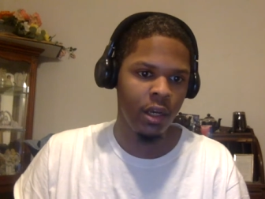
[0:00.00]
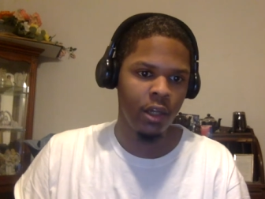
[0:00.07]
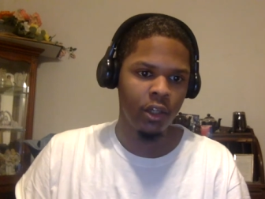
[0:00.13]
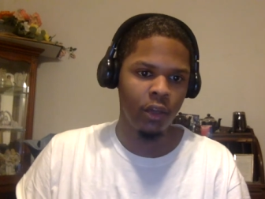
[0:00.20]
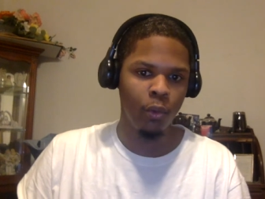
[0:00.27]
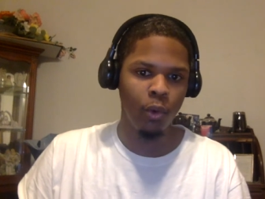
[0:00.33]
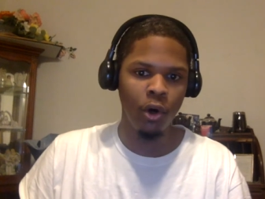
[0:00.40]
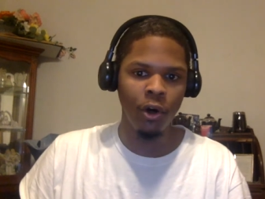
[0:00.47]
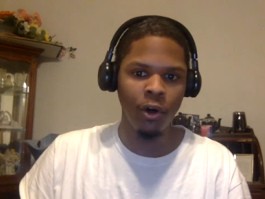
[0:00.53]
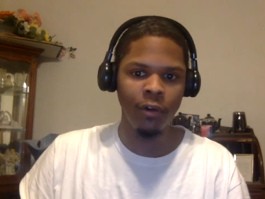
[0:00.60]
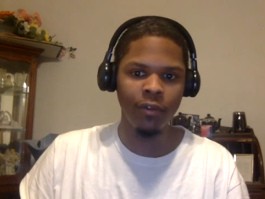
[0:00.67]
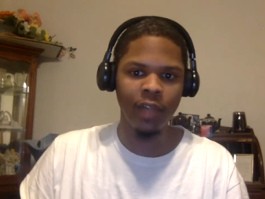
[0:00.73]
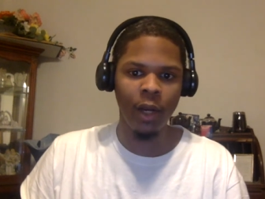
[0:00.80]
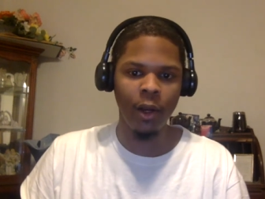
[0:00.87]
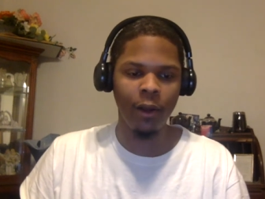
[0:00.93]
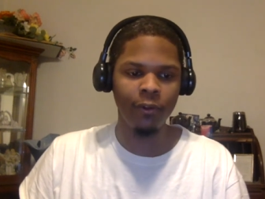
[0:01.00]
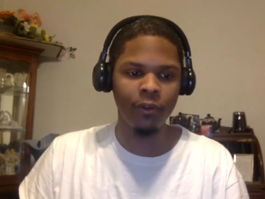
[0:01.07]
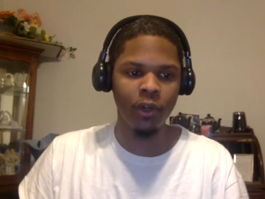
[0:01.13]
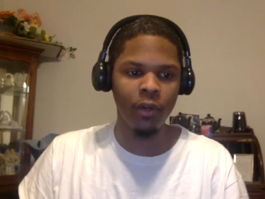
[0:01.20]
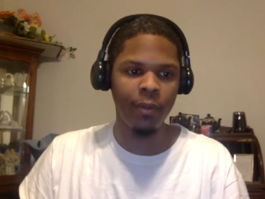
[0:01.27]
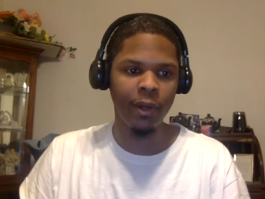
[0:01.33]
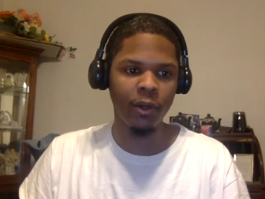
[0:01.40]
The Wolves got off
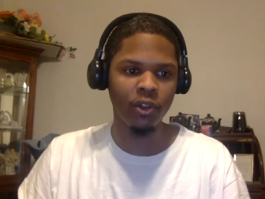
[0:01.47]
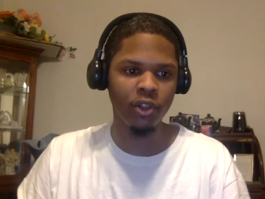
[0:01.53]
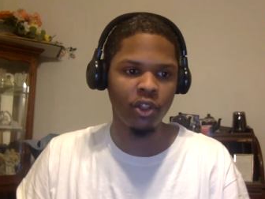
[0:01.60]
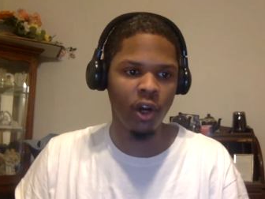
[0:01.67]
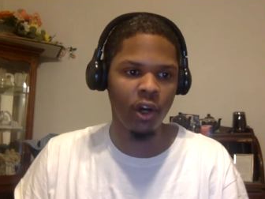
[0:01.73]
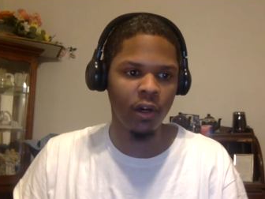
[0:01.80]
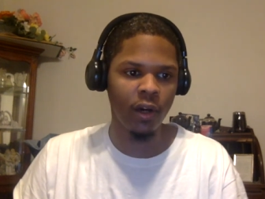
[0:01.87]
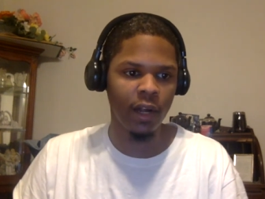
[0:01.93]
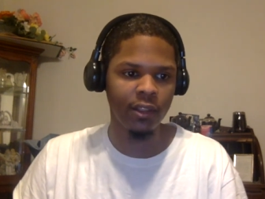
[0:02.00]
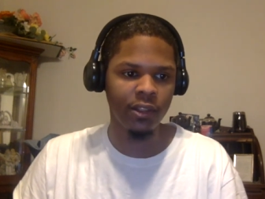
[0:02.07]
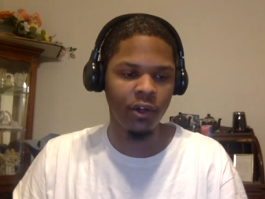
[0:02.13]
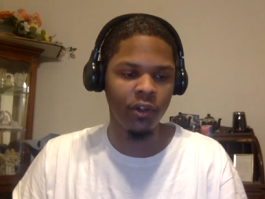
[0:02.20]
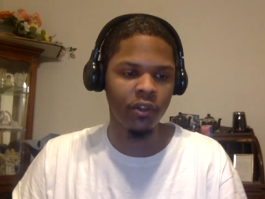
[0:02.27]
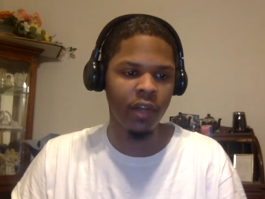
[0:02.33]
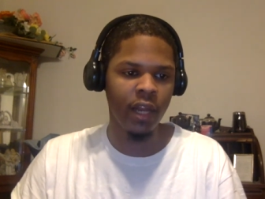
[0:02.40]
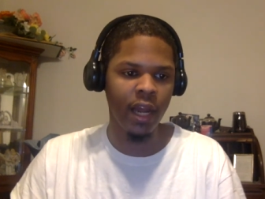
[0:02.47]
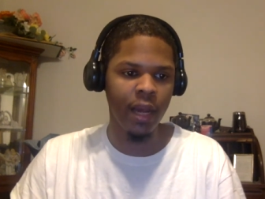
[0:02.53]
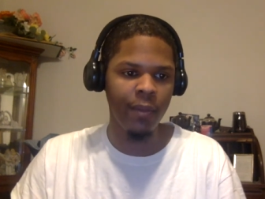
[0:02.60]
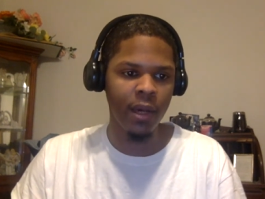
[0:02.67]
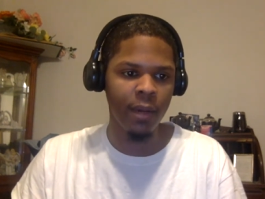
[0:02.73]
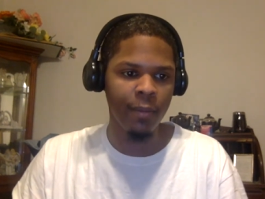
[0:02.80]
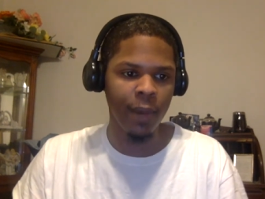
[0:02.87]
to a better start. I told you they'd
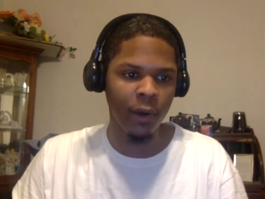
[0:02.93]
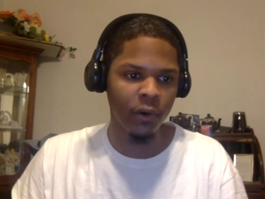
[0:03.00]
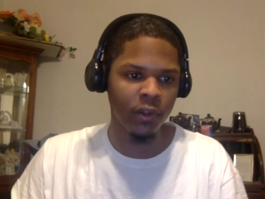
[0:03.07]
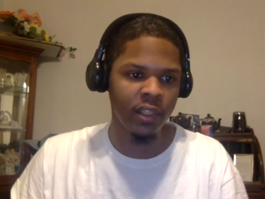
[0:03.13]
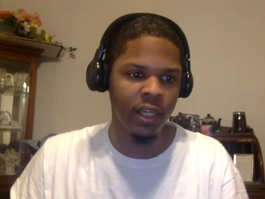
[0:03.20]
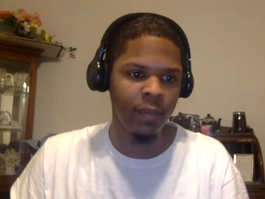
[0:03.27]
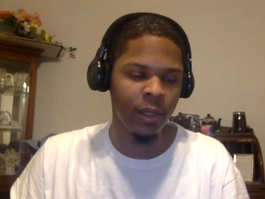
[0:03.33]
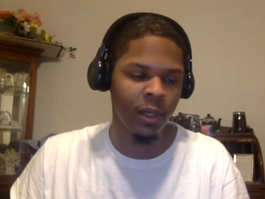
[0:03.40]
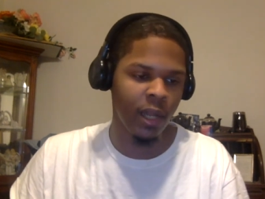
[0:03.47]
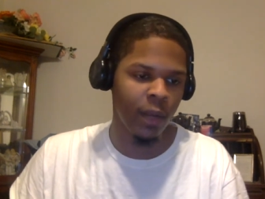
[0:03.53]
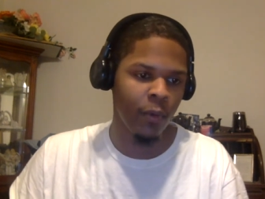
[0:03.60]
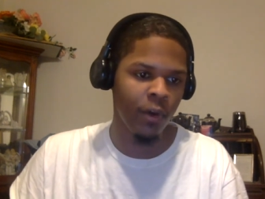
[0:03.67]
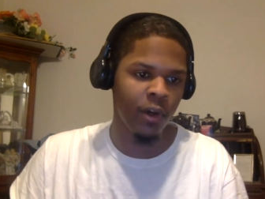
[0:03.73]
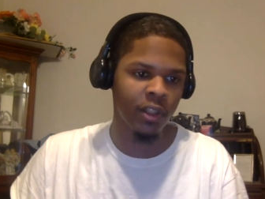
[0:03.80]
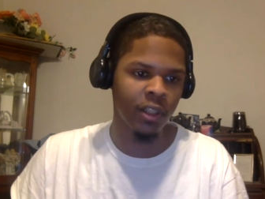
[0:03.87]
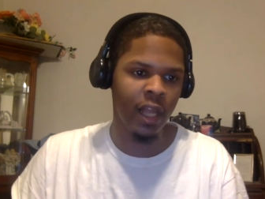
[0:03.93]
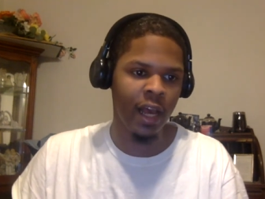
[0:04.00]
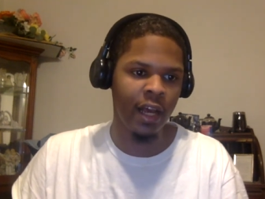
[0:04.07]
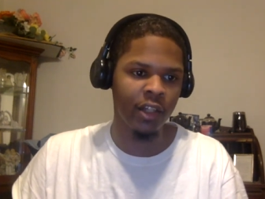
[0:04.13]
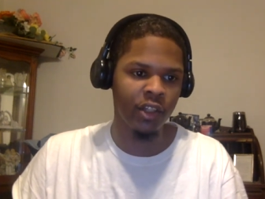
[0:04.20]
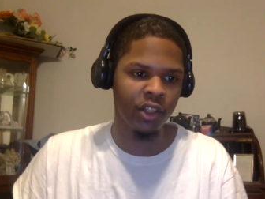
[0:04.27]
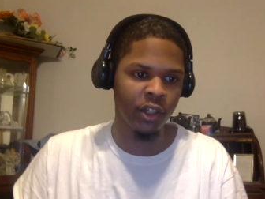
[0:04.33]
be a better team than they was
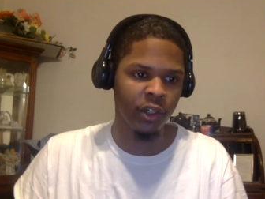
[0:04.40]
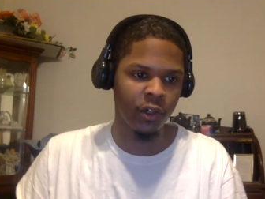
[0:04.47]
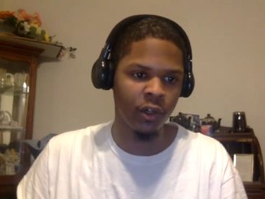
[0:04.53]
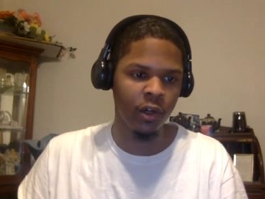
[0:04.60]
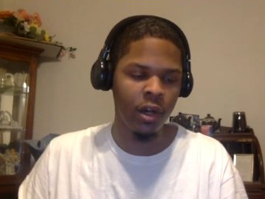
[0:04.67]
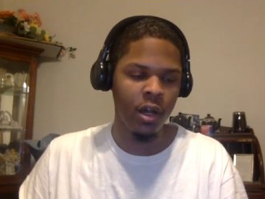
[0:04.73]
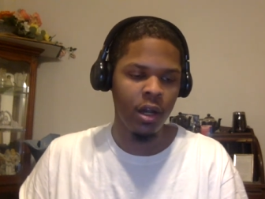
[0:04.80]
last year.